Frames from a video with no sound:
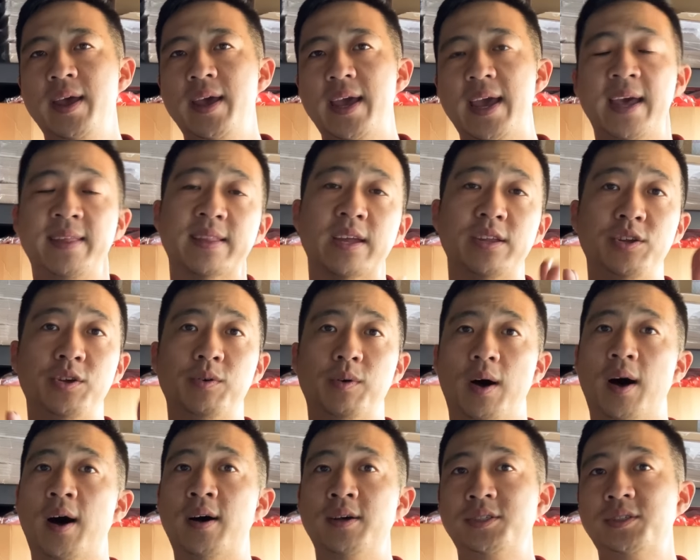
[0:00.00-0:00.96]
And then you
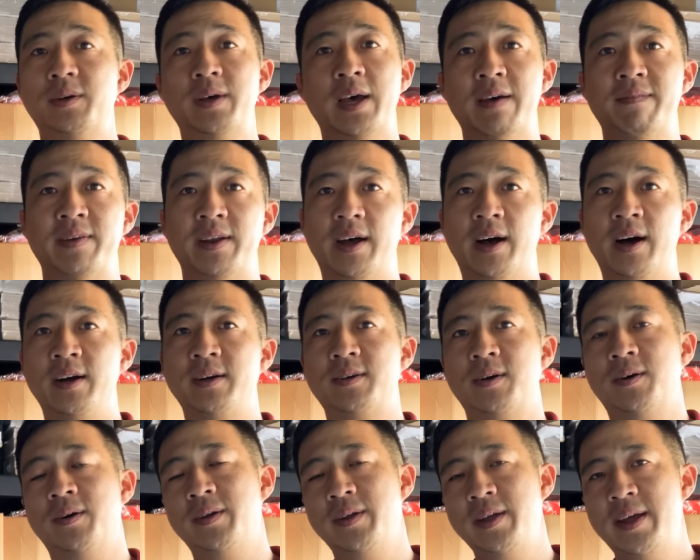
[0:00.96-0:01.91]
also have an
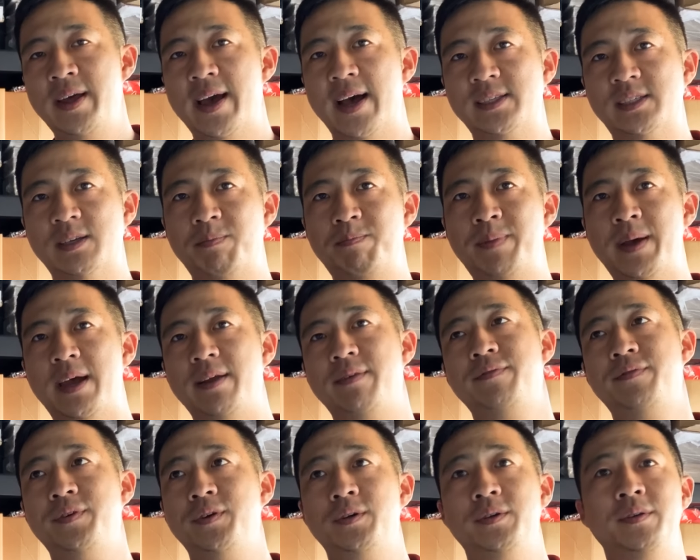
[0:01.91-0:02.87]
uncle that's a pet
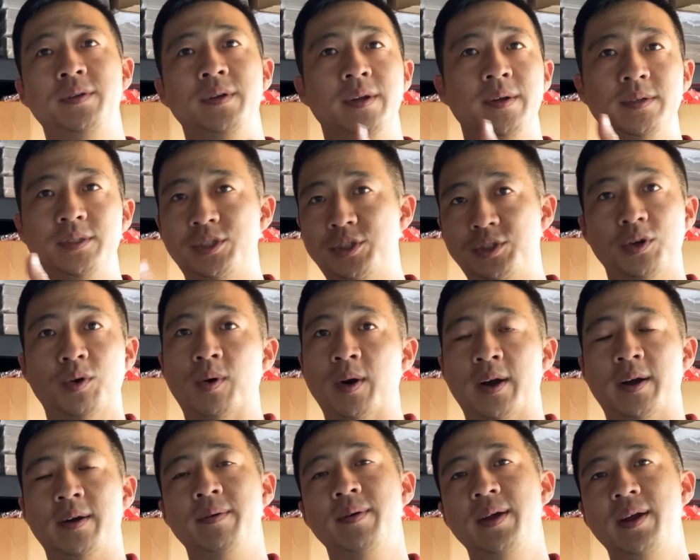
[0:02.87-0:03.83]
food
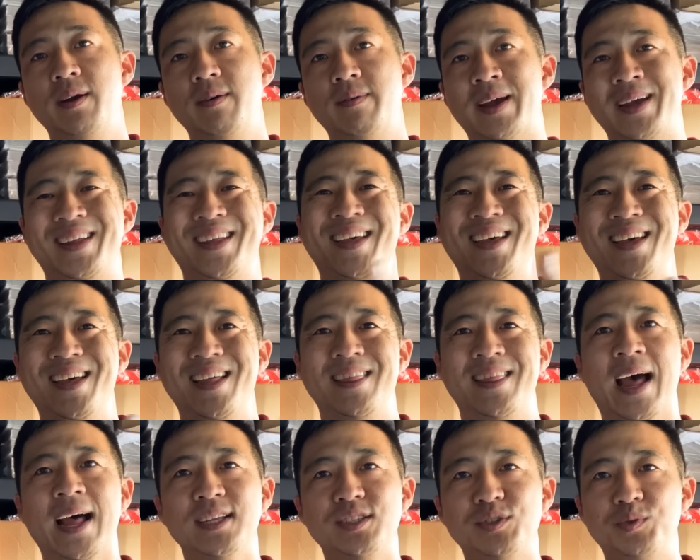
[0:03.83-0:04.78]
store, right?
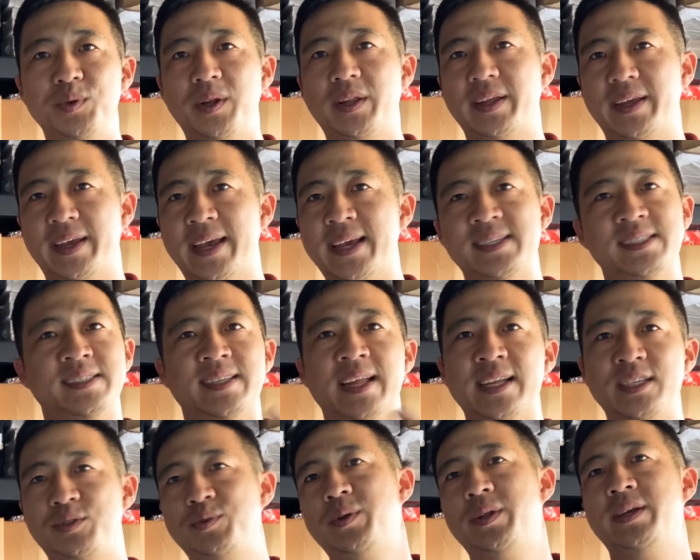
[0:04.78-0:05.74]
That's really easy.
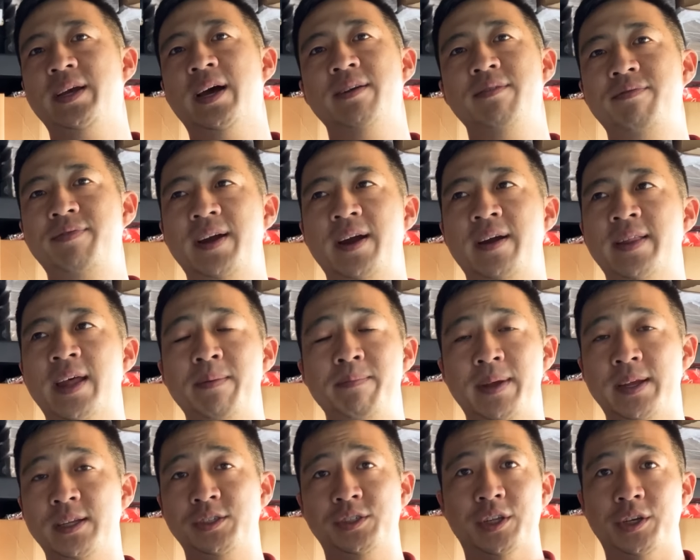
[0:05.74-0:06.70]
That's really unfair. That
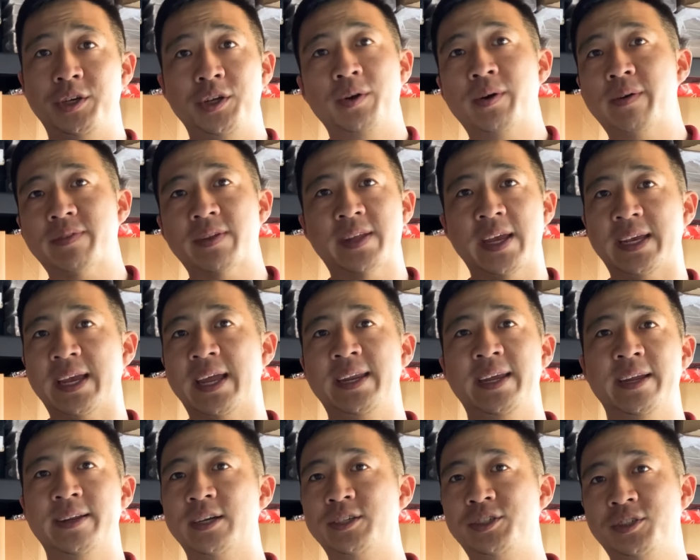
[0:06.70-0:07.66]
means that you don't have to take any
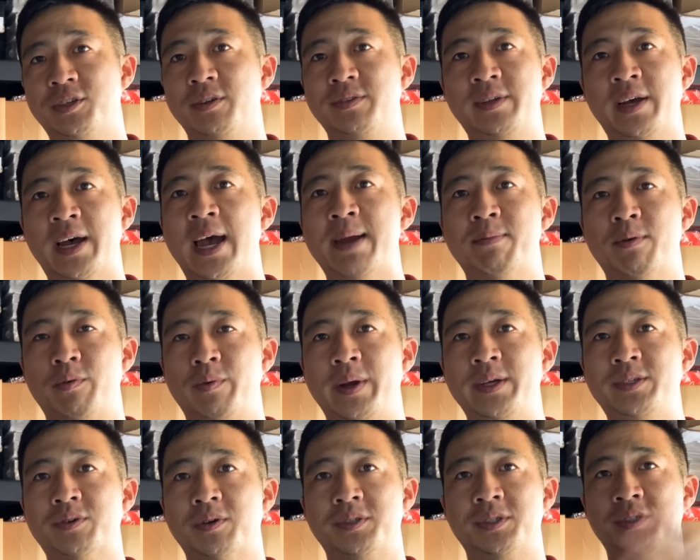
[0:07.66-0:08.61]
additional time or
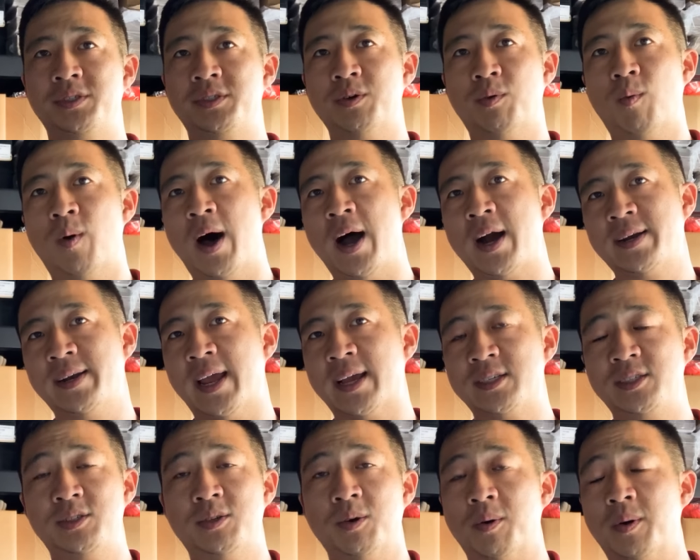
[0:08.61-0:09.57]
resources to walk
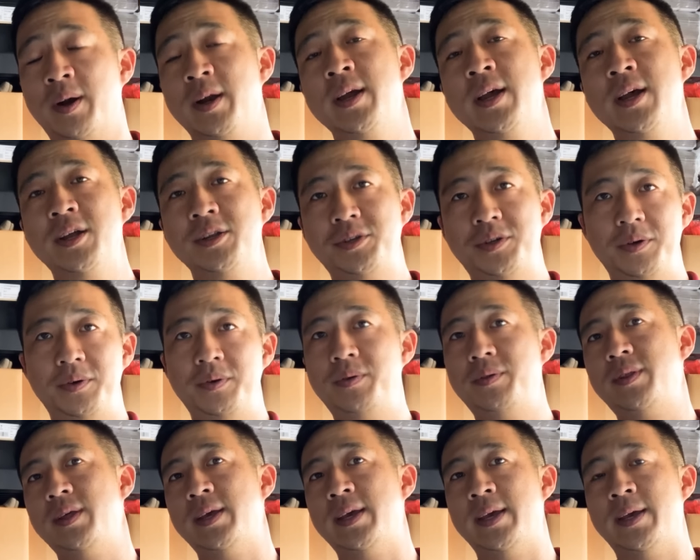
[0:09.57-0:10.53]
next door to
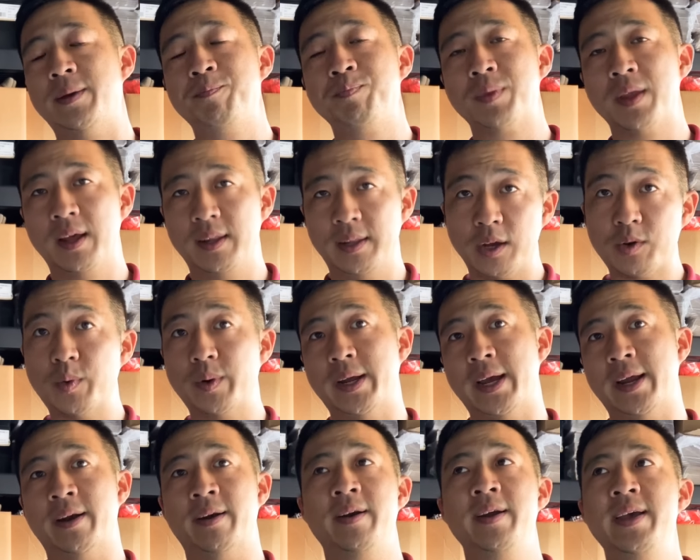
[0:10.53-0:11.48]
the
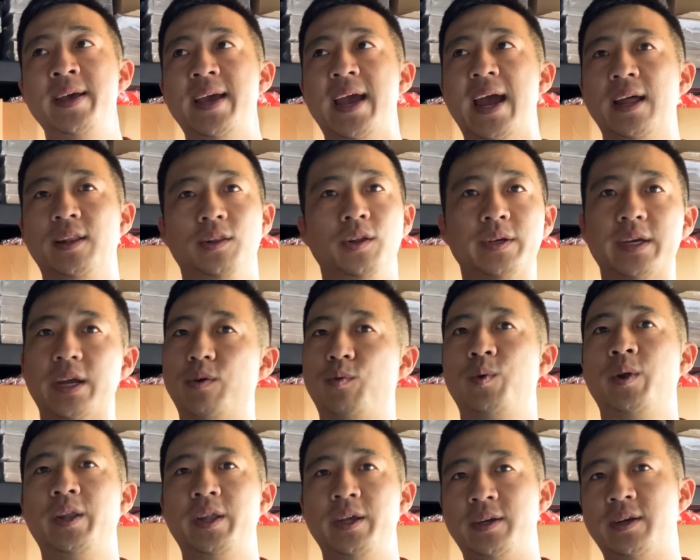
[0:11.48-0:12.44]
liquidator and look at
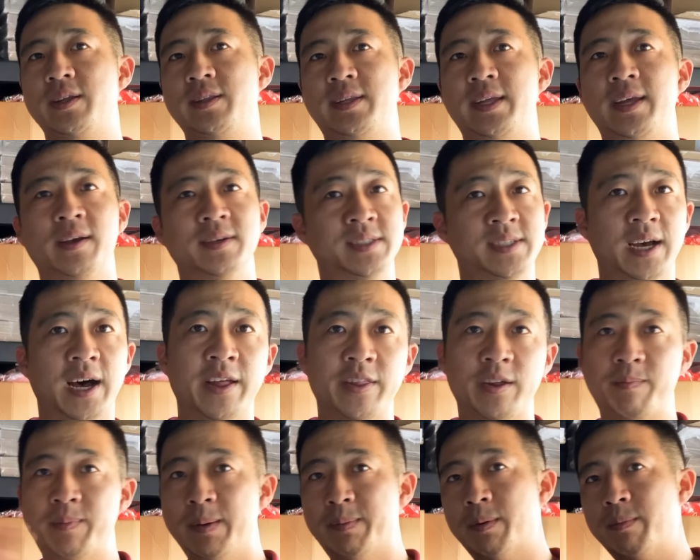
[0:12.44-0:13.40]
really good deals that other
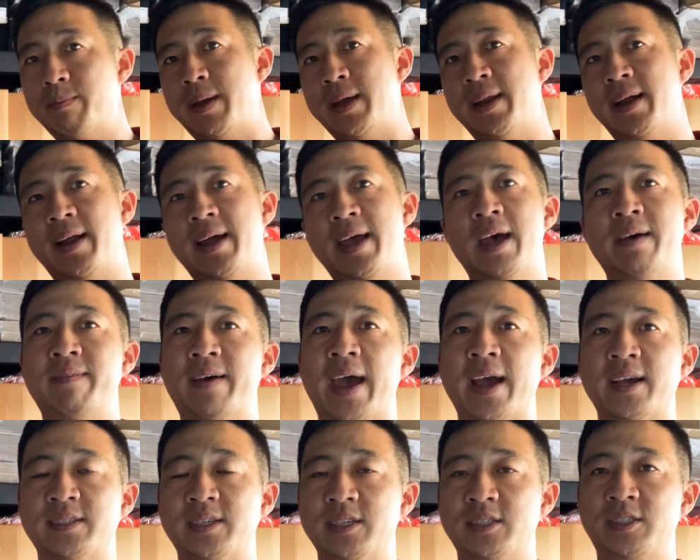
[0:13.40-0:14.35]
people may not have
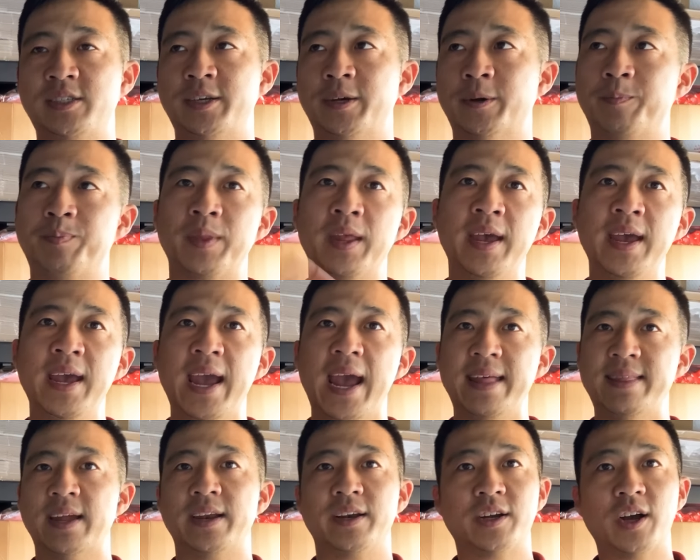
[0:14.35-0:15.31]
access to,
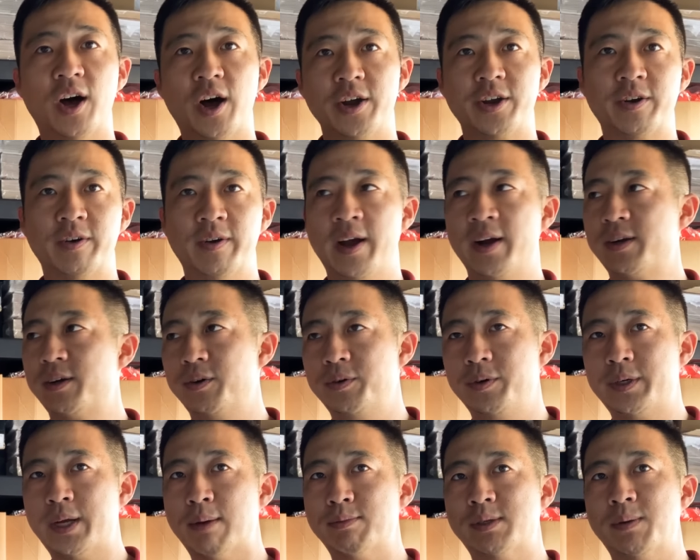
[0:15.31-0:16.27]
and then call your uncle who
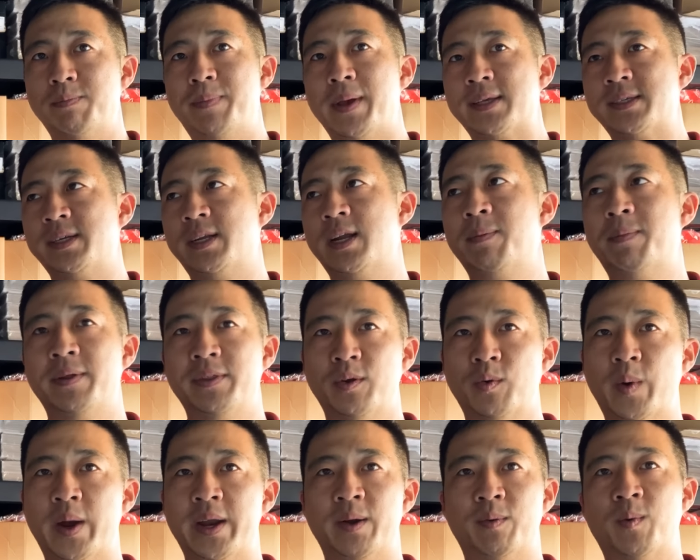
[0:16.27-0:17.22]
comes and picks it up on the
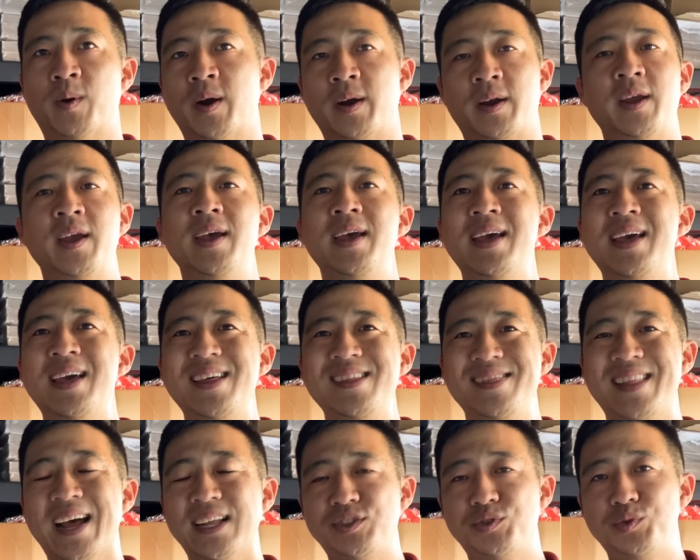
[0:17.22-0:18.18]
way to work.
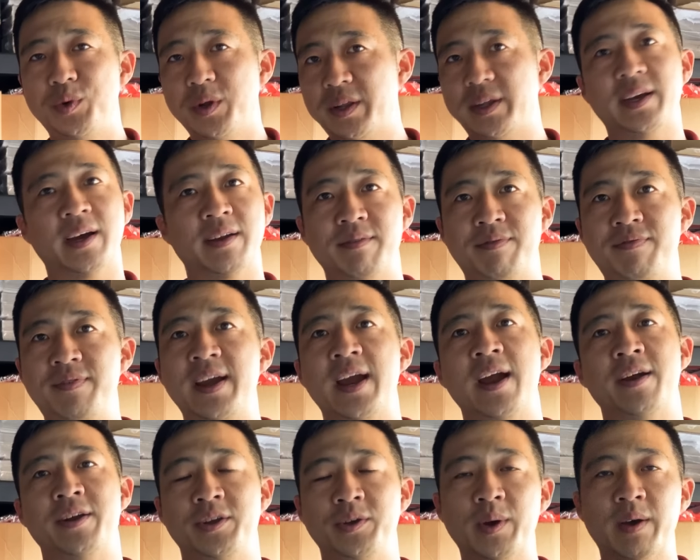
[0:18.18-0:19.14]
That's really
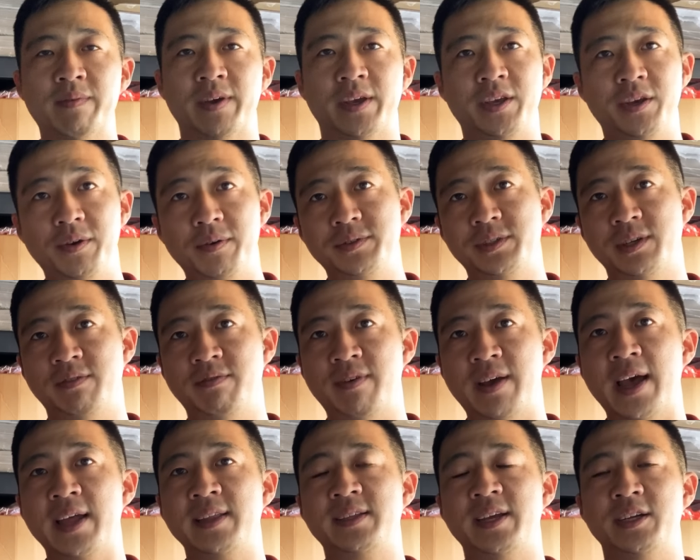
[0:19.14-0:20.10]
unfair. You have a huge
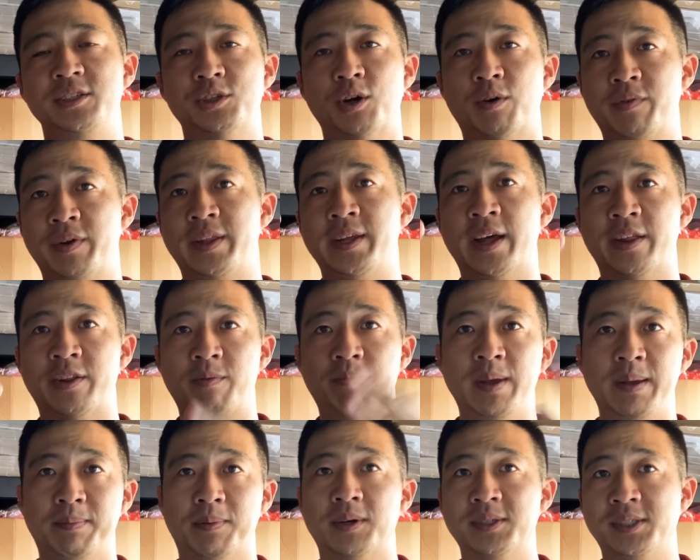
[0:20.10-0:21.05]
advantage over the other
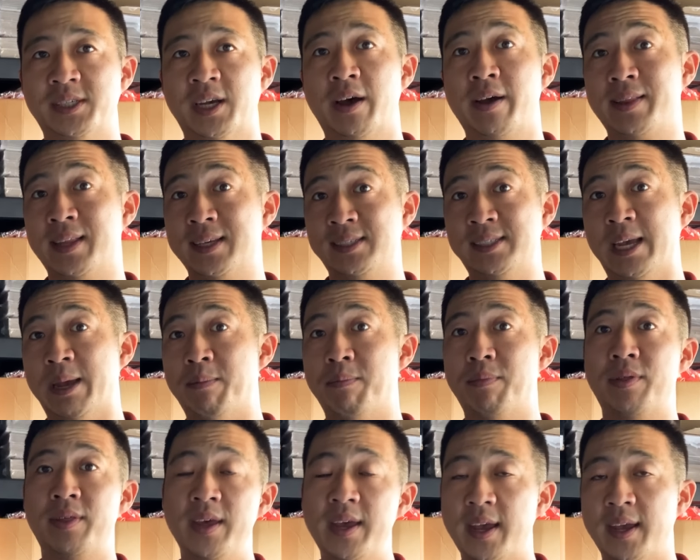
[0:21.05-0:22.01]
people selling the same
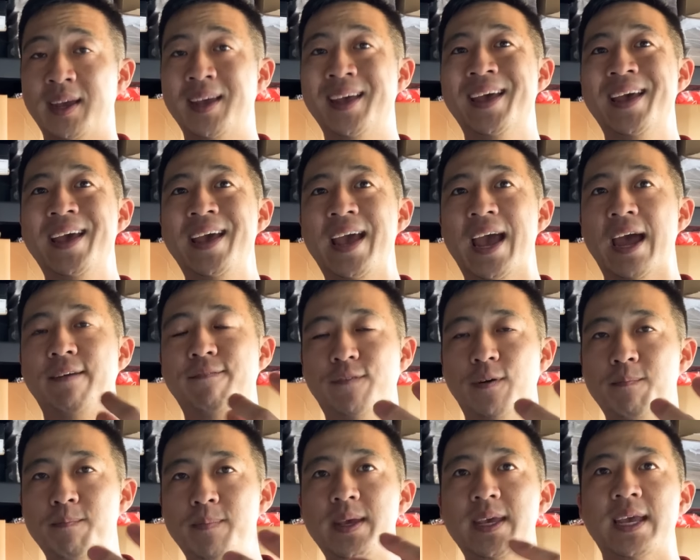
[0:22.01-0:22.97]
thing, and
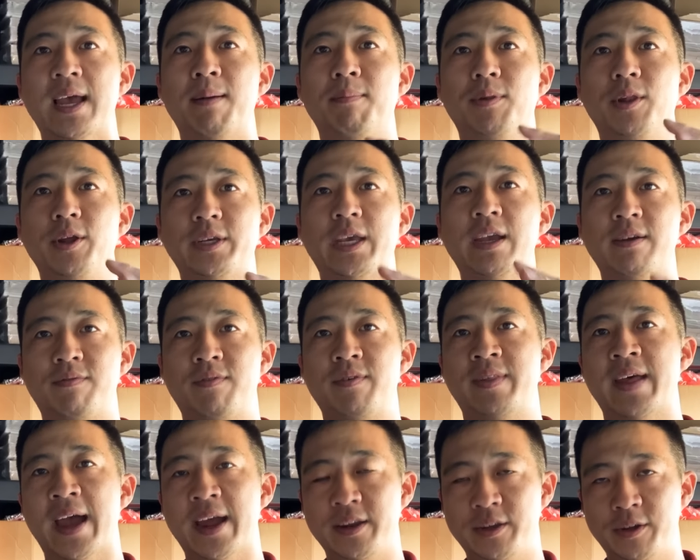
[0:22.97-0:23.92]
for me, I'm looking for
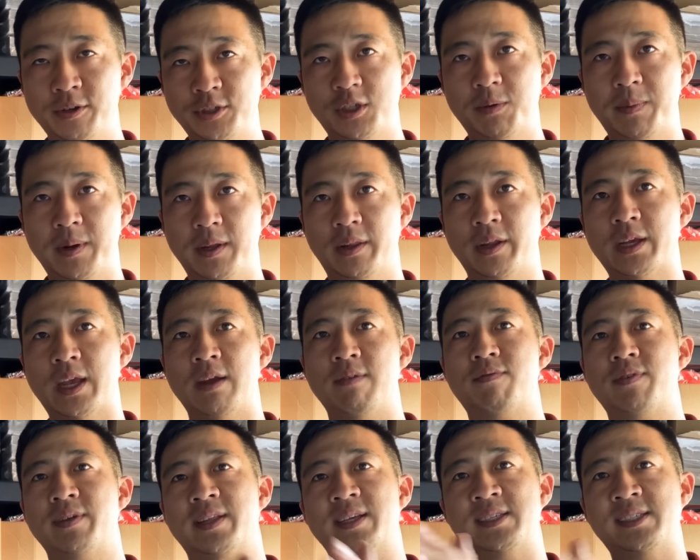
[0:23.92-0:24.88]
that. You should be looking
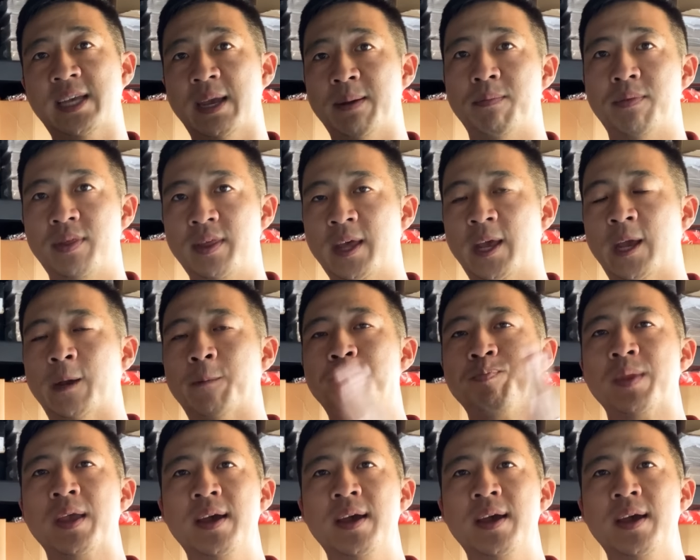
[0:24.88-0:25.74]
for the same thing.